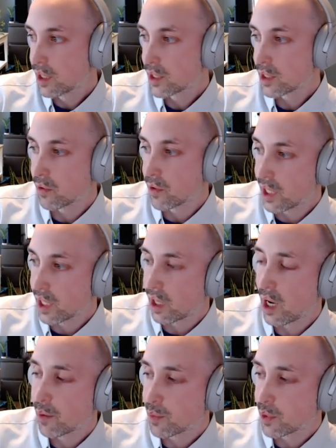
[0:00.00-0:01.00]
So when that
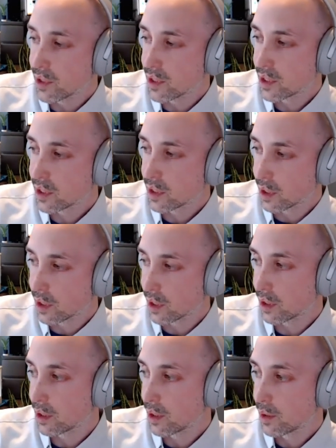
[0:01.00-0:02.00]
happens,
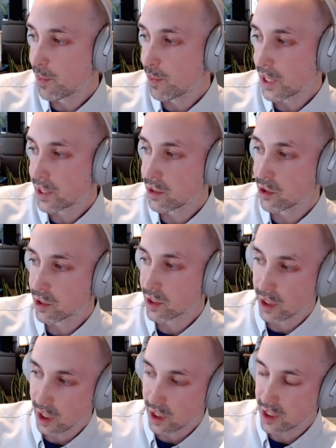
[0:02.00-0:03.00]
the message is
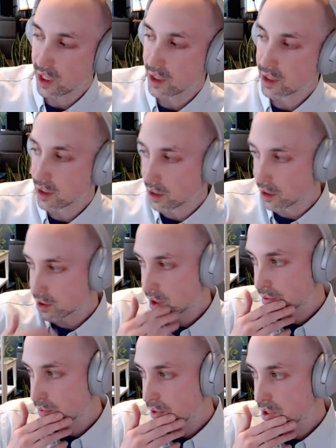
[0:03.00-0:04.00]
going to get sent to the
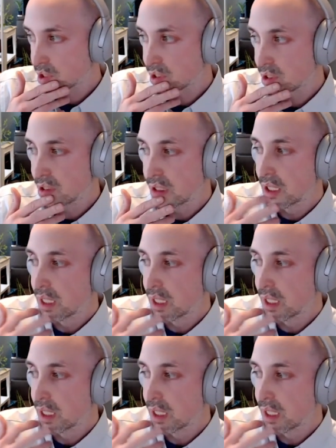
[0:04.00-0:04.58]
shard region.